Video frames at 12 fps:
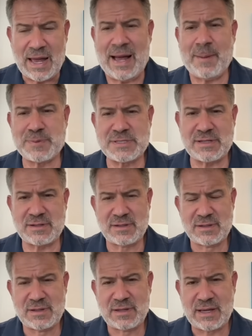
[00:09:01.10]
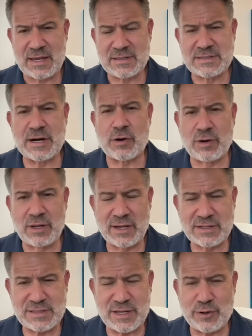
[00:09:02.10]
absent and
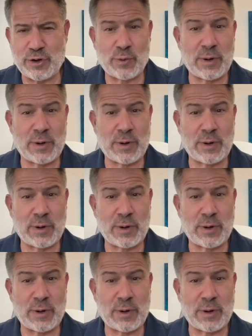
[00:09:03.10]
derelict in her,